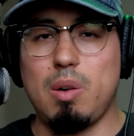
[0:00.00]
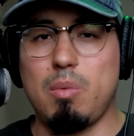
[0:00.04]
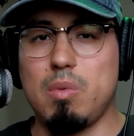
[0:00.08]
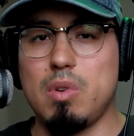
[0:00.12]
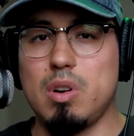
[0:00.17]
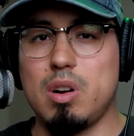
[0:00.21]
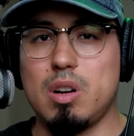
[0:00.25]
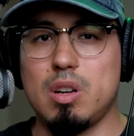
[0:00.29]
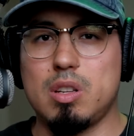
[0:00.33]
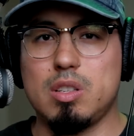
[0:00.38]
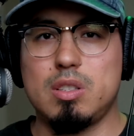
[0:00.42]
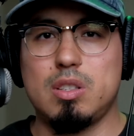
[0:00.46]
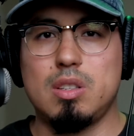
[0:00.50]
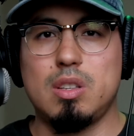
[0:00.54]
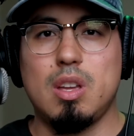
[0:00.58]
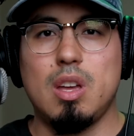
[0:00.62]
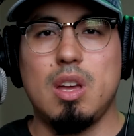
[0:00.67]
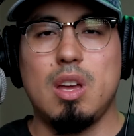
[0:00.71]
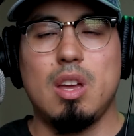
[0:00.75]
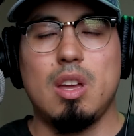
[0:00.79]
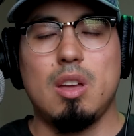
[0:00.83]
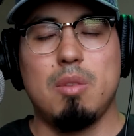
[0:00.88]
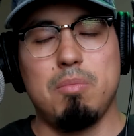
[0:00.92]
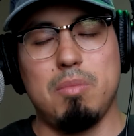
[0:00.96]
works,
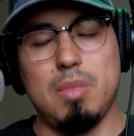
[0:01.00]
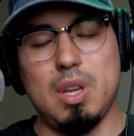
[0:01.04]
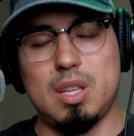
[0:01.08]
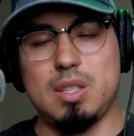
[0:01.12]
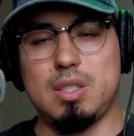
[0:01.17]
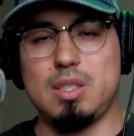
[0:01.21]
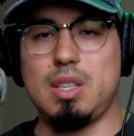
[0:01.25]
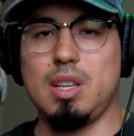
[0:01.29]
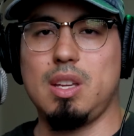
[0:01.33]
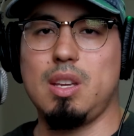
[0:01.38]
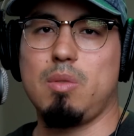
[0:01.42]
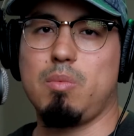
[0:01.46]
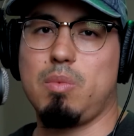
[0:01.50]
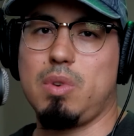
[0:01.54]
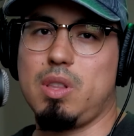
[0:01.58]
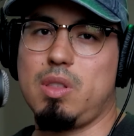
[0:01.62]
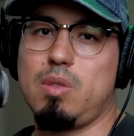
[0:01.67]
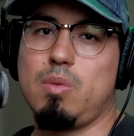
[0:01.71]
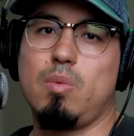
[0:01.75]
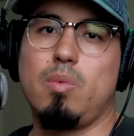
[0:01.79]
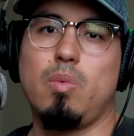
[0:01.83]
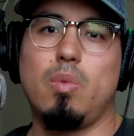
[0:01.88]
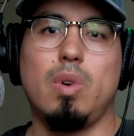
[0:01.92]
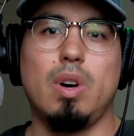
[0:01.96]
mixed in
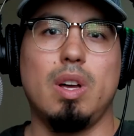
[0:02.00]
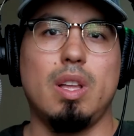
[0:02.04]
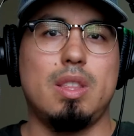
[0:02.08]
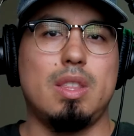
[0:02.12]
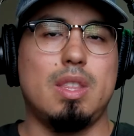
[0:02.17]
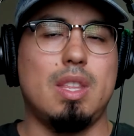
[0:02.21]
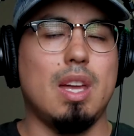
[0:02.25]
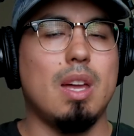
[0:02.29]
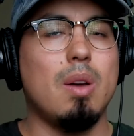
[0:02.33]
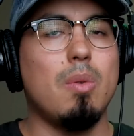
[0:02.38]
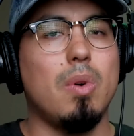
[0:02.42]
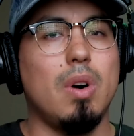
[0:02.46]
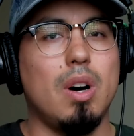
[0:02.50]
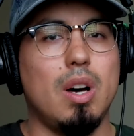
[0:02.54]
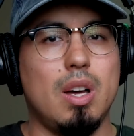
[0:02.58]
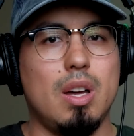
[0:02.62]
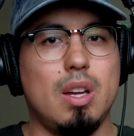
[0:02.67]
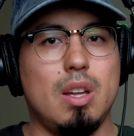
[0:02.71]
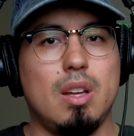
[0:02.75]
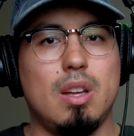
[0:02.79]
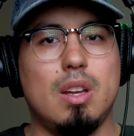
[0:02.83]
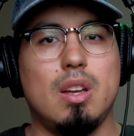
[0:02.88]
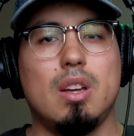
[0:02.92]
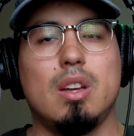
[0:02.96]
with what they
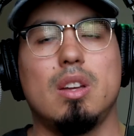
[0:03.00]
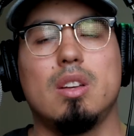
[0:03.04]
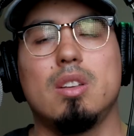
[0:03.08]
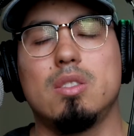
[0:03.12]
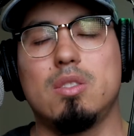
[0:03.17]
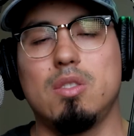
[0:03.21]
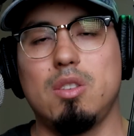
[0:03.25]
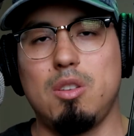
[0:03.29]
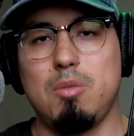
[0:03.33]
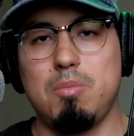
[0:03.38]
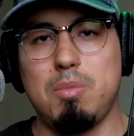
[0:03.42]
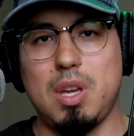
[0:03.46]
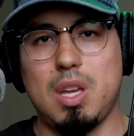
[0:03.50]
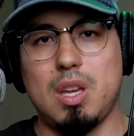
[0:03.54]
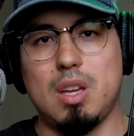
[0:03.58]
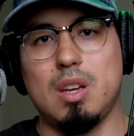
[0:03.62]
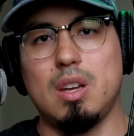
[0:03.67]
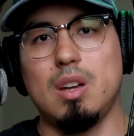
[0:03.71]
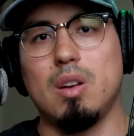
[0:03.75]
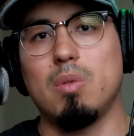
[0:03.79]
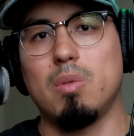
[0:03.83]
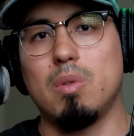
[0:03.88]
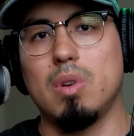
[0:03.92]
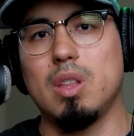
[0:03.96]
want. So you make
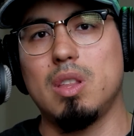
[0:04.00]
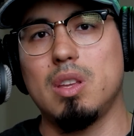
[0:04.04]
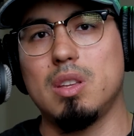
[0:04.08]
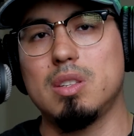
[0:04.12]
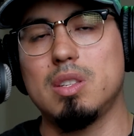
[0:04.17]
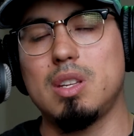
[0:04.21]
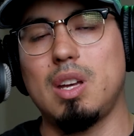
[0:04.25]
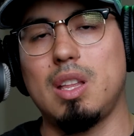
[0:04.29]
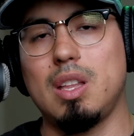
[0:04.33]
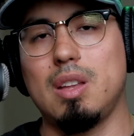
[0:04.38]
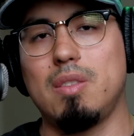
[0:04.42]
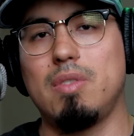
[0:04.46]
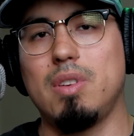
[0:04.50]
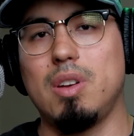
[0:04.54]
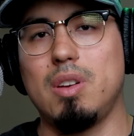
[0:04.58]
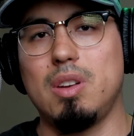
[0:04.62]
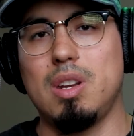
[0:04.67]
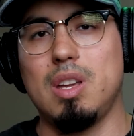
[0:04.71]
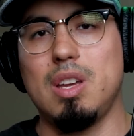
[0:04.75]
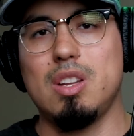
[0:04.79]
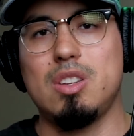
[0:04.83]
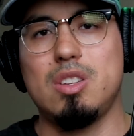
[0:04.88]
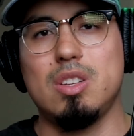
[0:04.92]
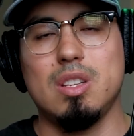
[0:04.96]
a really solid
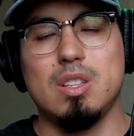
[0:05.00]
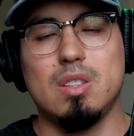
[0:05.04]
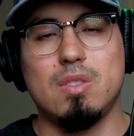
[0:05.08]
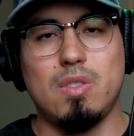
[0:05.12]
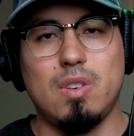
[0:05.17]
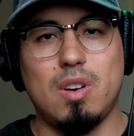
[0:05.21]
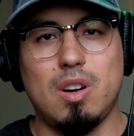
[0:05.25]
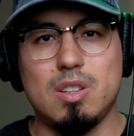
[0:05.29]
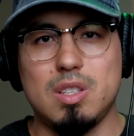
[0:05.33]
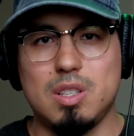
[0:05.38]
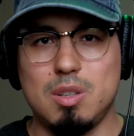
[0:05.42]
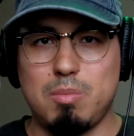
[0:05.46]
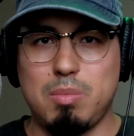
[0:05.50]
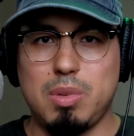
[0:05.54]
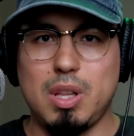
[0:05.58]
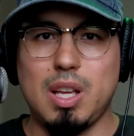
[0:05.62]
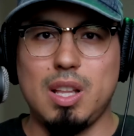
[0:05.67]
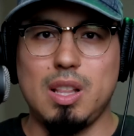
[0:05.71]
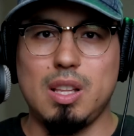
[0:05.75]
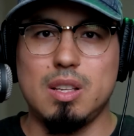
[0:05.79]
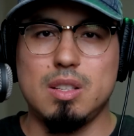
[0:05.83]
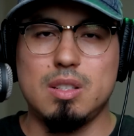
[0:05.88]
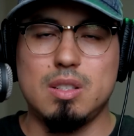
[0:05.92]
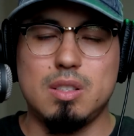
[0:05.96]
foundation as far as a
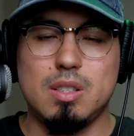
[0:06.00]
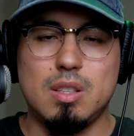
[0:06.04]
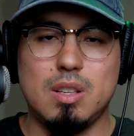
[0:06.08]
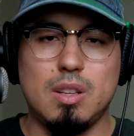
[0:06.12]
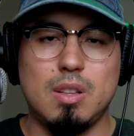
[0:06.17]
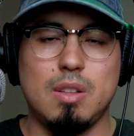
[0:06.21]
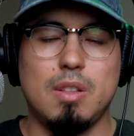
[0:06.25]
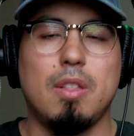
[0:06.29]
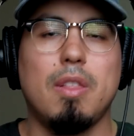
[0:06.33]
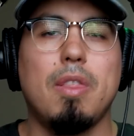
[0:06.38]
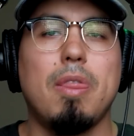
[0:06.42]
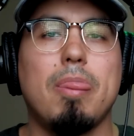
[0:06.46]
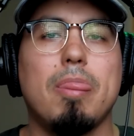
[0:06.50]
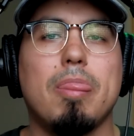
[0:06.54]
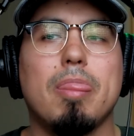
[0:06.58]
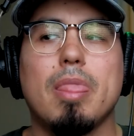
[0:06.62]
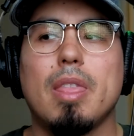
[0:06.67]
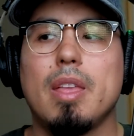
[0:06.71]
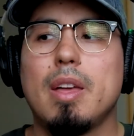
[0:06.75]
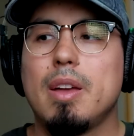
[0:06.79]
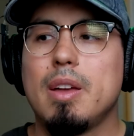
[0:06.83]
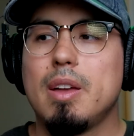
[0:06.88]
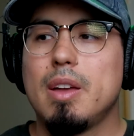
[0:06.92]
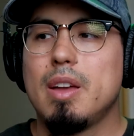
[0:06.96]
playlist.
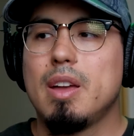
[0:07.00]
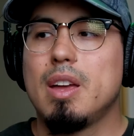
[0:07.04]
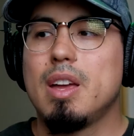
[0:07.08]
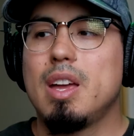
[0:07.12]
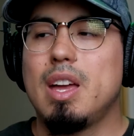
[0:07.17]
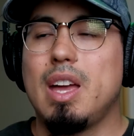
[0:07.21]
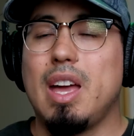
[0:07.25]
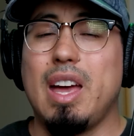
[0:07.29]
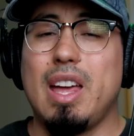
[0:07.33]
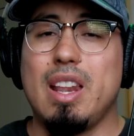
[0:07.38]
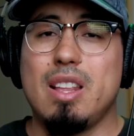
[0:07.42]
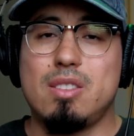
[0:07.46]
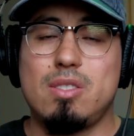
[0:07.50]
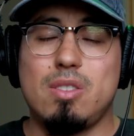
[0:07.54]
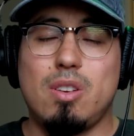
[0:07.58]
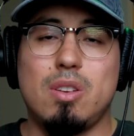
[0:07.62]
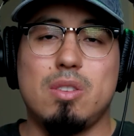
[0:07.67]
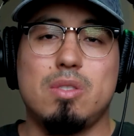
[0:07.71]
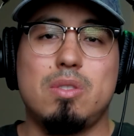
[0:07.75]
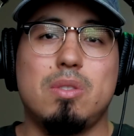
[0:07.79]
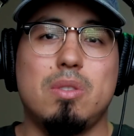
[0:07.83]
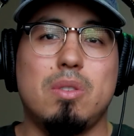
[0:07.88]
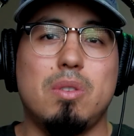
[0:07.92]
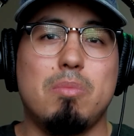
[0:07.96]
And it's
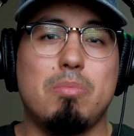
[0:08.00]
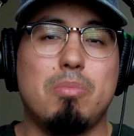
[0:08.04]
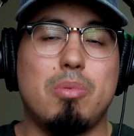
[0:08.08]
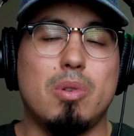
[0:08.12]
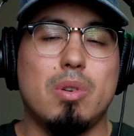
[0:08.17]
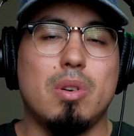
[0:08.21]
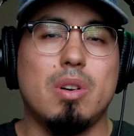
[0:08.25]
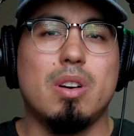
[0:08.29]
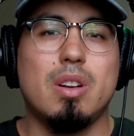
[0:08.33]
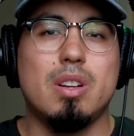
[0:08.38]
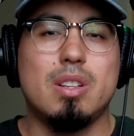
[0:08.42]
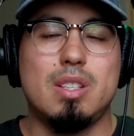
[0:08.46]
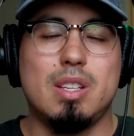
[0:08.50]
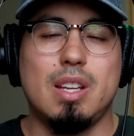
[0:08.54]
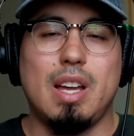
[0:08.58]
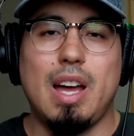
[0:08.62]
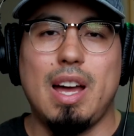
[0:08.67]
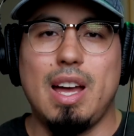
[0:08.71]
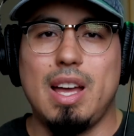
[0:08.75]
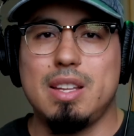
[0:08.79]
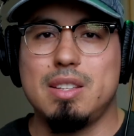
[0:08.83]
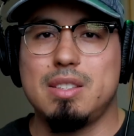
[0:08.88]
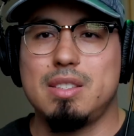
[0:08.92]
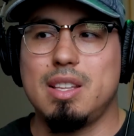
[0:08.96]
also important to
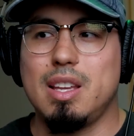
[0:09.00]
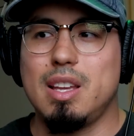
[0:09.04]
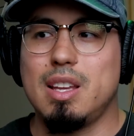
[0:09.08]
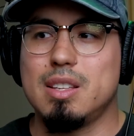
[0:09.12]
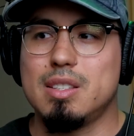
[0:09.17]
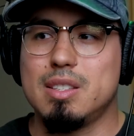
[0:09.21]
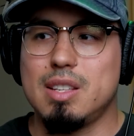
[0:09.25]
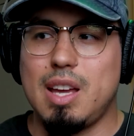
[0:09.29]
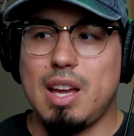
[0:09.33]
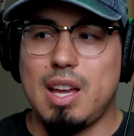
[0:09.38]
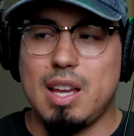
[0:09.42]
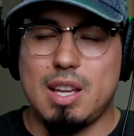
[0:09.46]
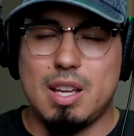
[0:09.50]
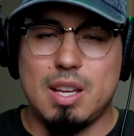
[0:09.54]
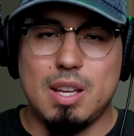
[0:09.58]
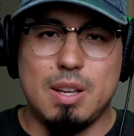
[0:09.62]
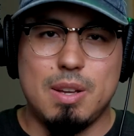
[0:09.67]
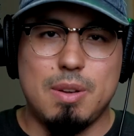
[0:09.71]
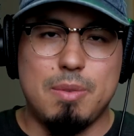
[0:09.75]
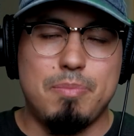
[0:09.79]
ask things like,